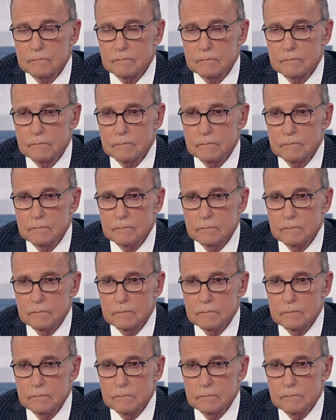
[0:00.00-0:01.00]

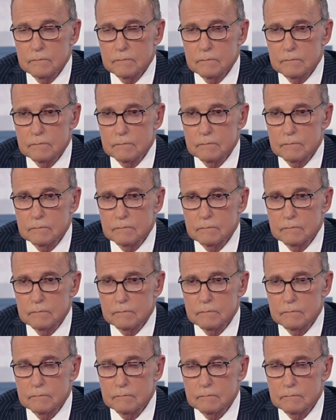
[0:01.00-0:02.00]

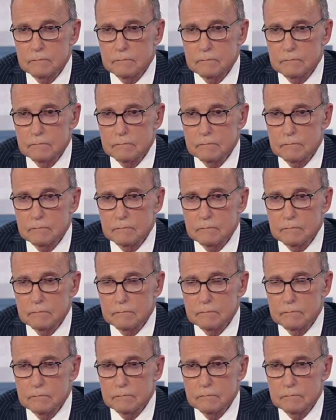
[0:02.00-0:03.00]

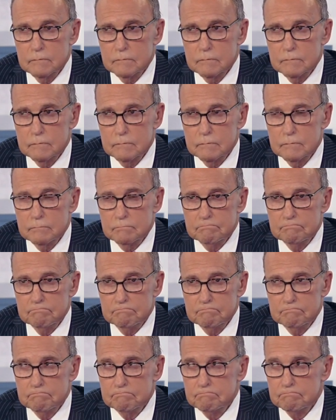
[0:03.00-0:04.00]

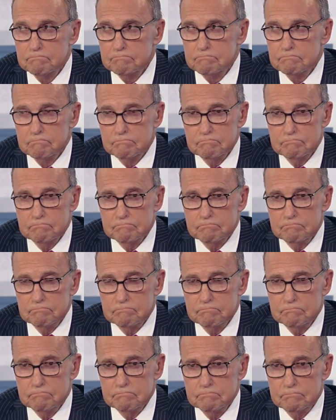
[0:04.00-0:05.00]

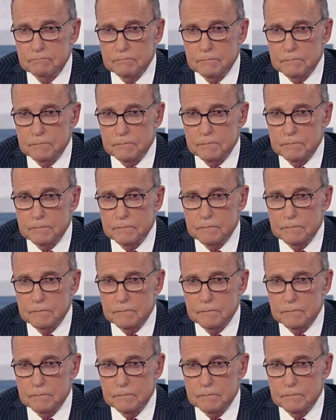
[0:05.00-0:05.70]
This person isn't speaking.